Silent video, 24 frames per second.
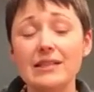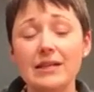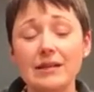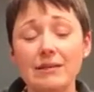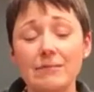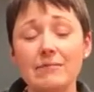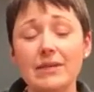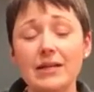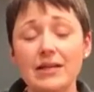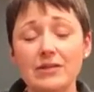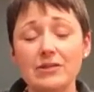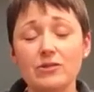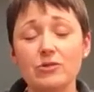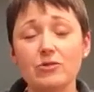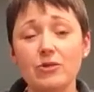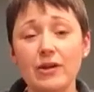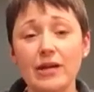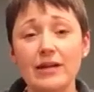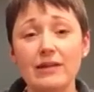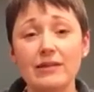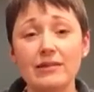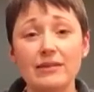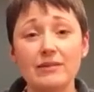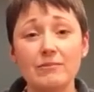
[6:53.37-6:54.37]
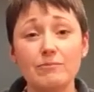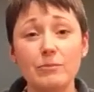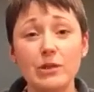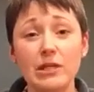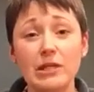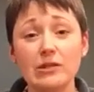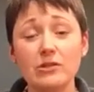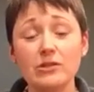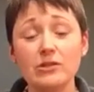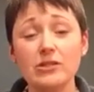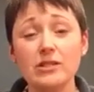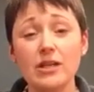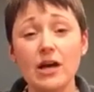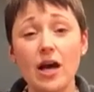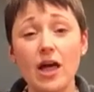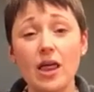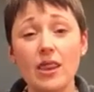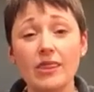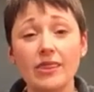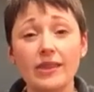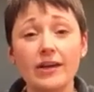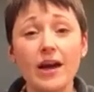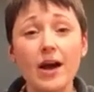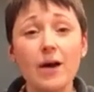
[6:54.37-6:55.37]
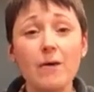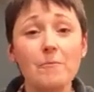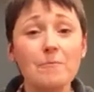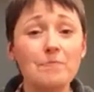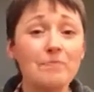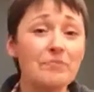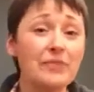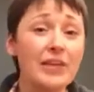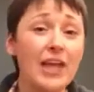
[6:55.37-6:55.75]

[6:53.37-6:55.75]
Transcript: and it makes great meals on the go.